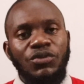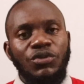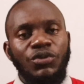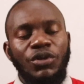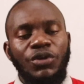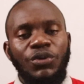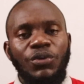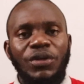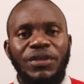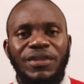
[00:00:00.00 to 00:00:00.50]
So
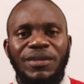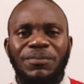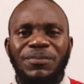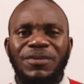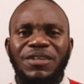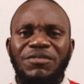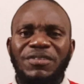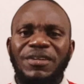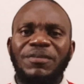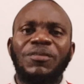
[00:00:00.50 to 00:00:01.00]
you're doing
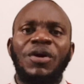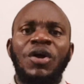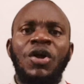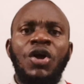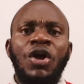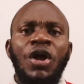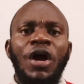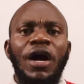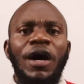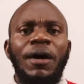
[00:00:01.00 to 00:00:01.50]
them even
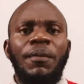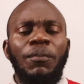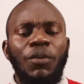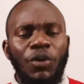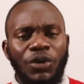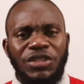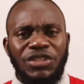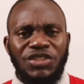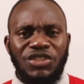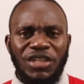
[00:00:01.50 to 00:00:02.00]
uh,
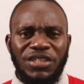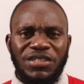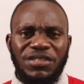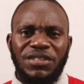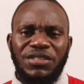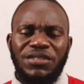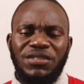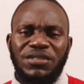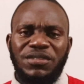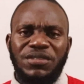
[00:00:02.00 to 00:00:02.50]
more
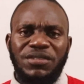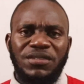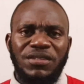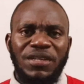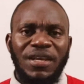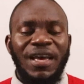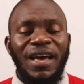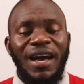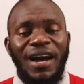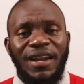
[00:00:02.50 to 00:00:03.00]
injustice.
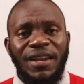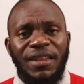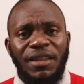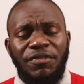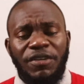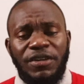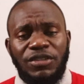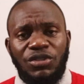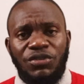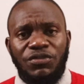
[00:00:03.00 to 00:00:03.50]

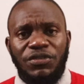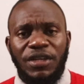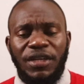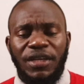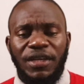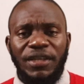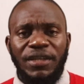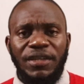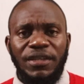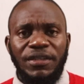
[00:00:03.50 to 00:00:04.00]
Another function of the
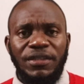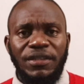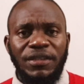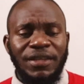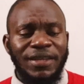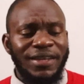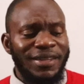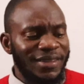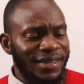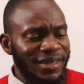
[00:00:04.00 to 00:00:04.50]
kidney
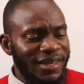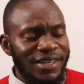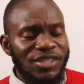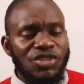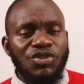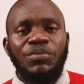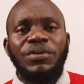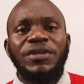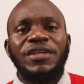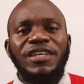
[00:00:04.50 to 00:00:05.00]
then
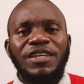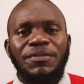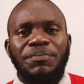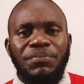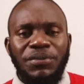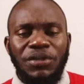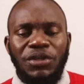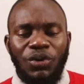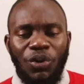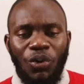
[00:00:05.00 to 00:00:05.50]
has to be
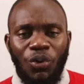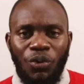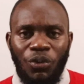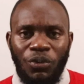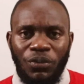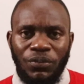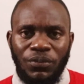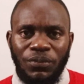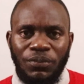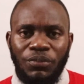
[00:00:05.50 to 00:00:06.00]

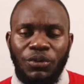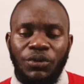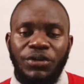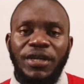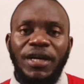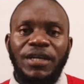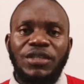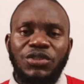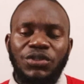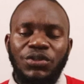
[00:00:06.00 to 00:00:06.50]
EPO,
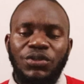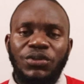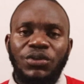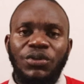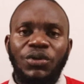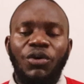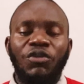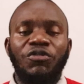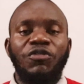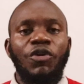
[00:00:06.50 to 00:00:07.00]

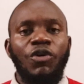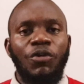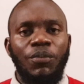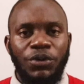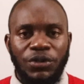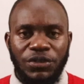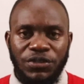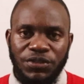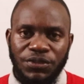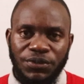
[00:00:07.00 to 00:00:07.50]
production of
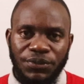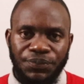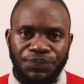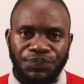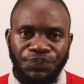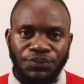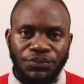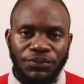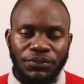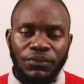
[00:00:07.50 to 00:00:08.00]
hormones.
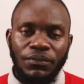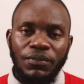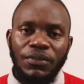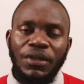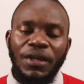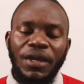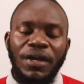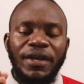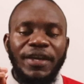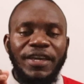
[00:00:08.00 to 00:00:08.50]

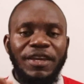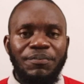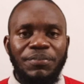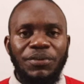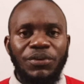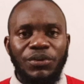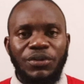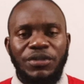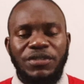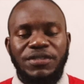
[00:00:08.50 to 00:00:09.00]

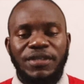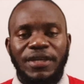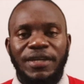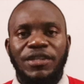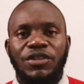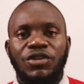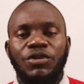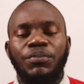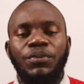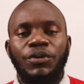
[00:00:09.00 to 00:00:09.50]
EPO is
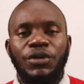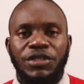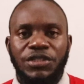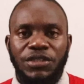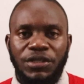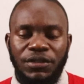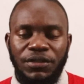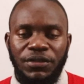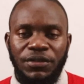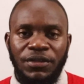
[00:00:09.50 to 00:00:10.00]

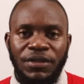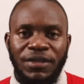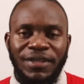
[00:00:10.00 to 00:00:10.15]
erythropoietin.